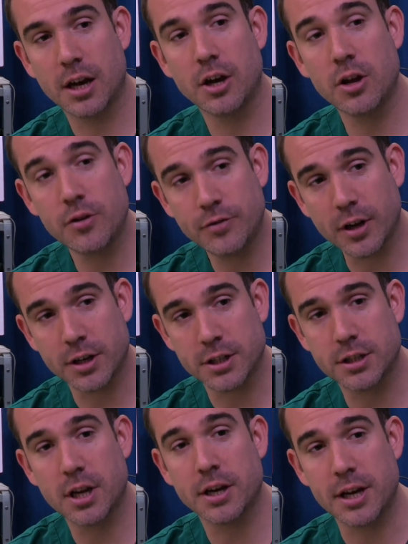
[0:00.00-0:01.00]
I know you've done a
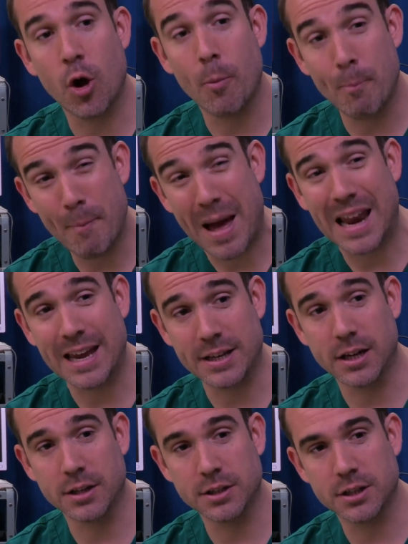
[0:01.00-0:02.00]
study on ballet
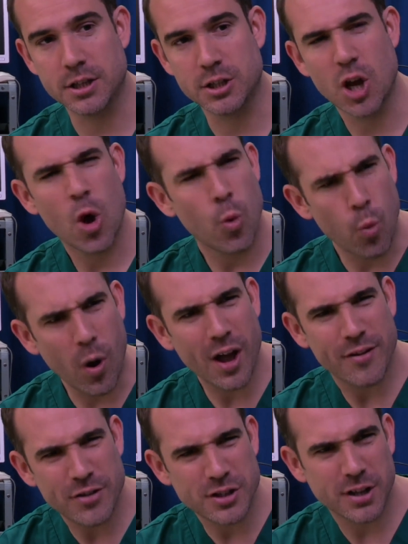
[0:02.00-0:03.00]
dancers. Why
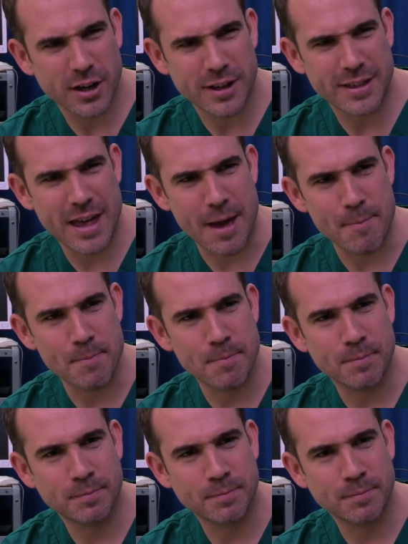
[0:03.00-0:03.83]
have you studied them?